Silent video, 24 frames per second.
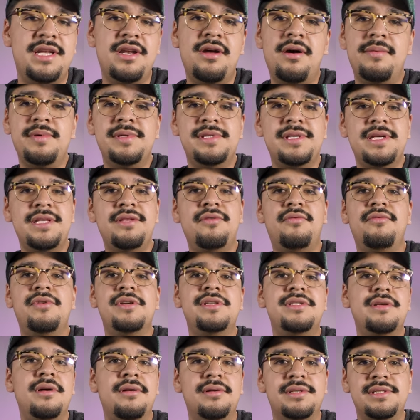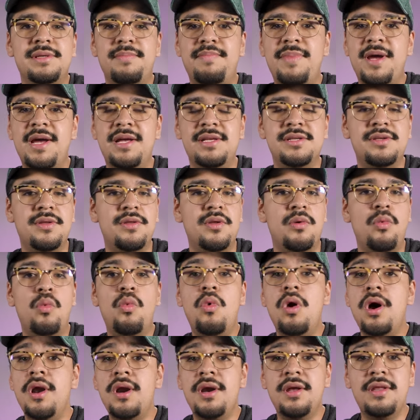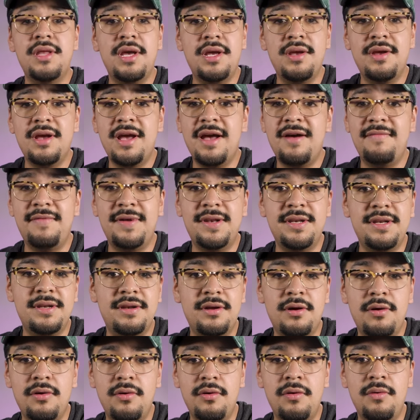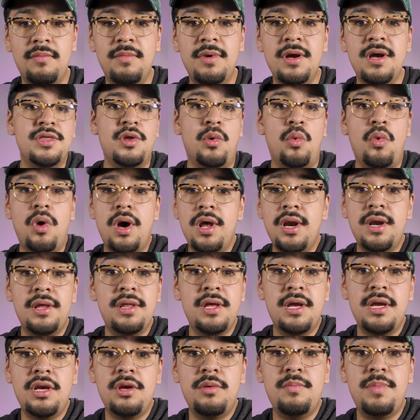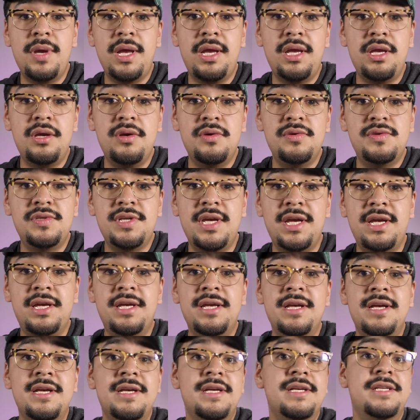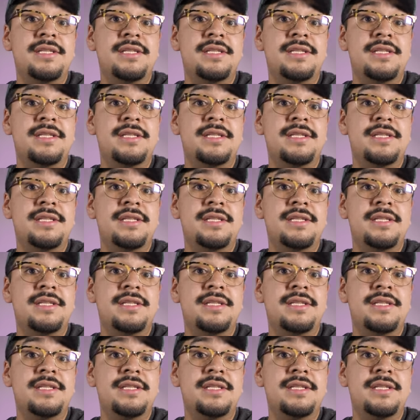And obviously the results depends on the water that you have at home, the water that you've been using.